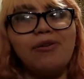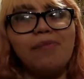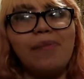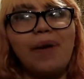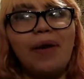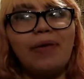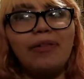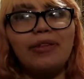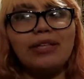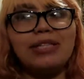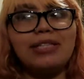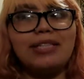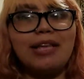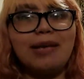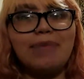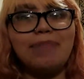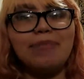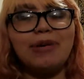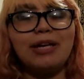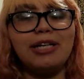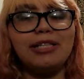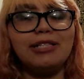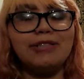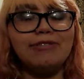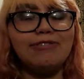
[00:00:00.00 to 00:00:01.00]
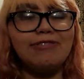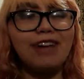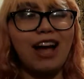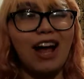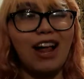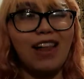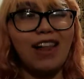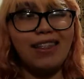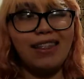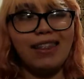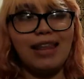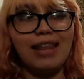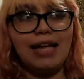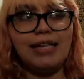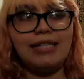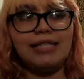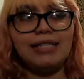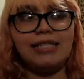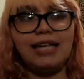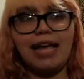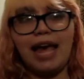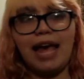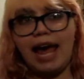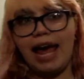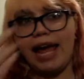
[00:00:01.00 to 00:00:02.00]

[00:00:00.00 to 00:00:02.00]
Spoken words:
about the same price, if not less,